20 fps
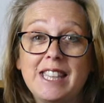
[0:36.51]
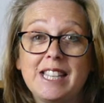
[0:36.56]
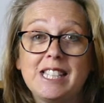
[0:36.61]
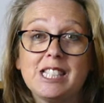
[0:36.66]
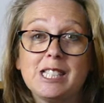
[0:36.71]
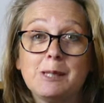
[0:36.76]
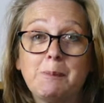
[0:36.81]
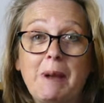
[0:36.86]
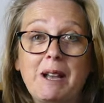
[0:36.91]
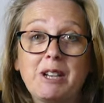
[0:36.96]

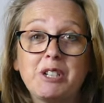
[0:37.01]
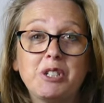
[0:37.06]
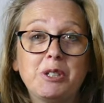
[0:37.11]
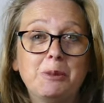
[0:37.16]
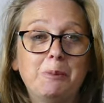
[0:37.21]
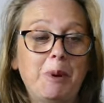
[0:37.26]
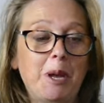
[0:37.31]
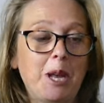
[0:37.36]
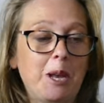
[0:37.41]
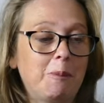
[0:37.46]
this
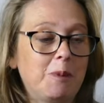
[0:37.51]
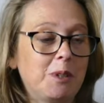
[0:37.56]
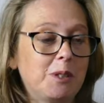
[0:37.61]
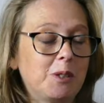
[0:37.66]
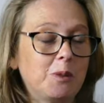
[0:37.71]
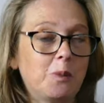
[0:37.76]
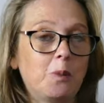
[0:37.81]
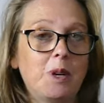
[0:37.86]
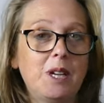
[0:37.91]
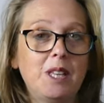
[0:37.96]
special
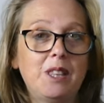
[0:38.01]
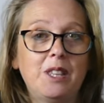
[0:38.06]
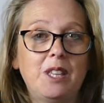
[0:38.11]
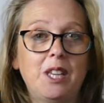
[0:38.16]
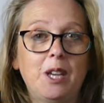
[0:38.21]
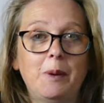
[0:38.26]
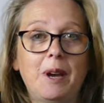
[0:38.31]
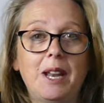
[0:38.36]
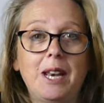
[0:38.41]
moment with you.